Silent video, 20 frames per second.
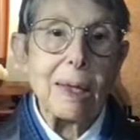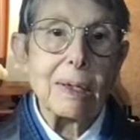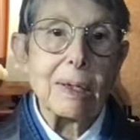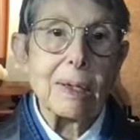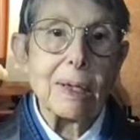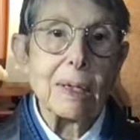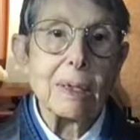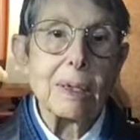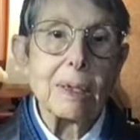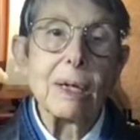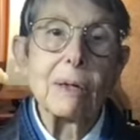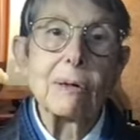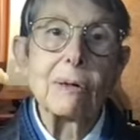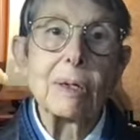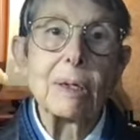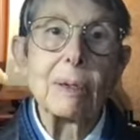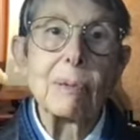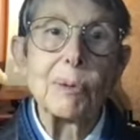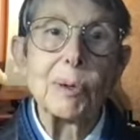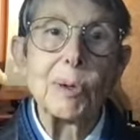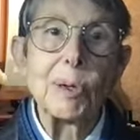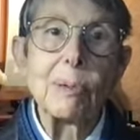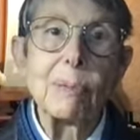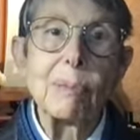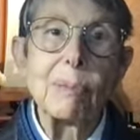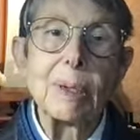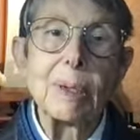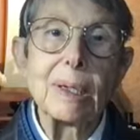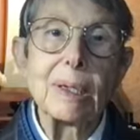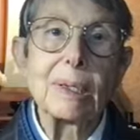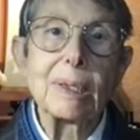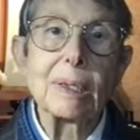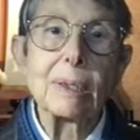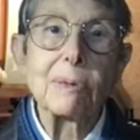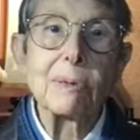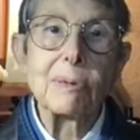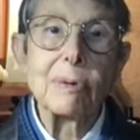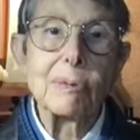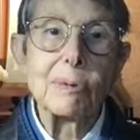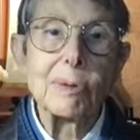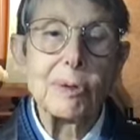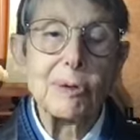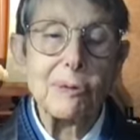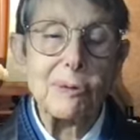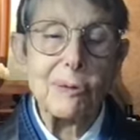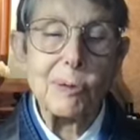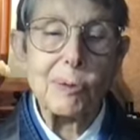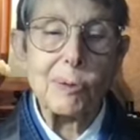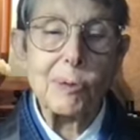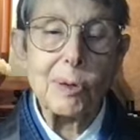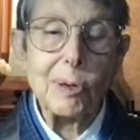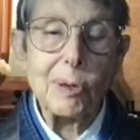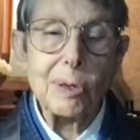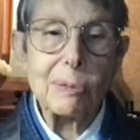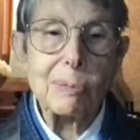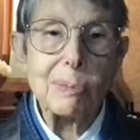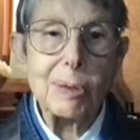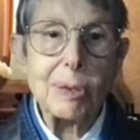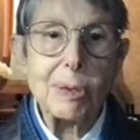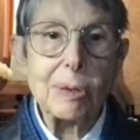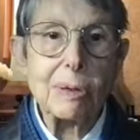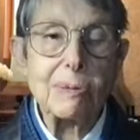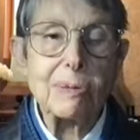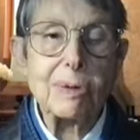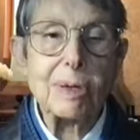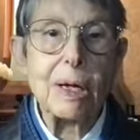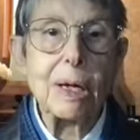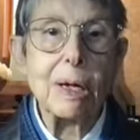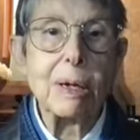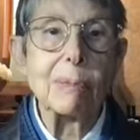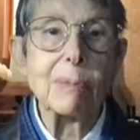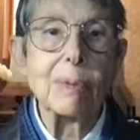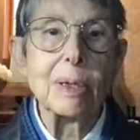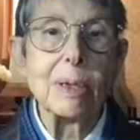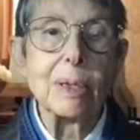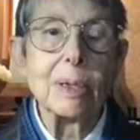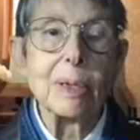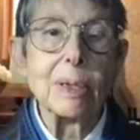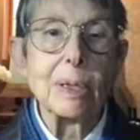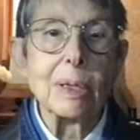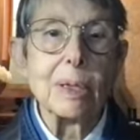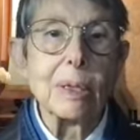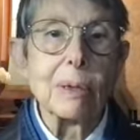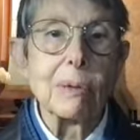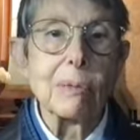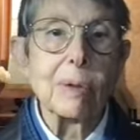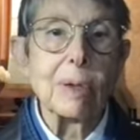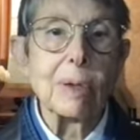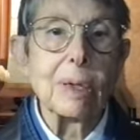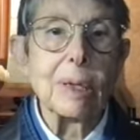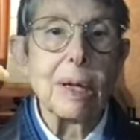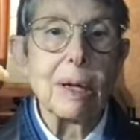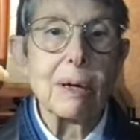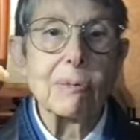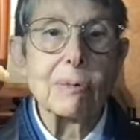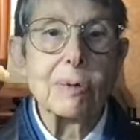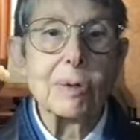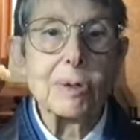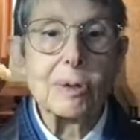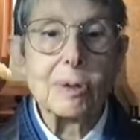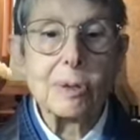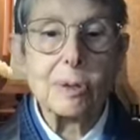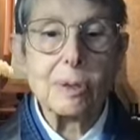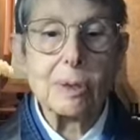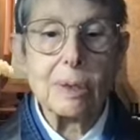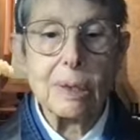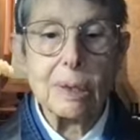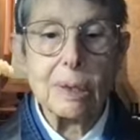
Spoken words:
not now anymore, but there was a whole long period of time when that was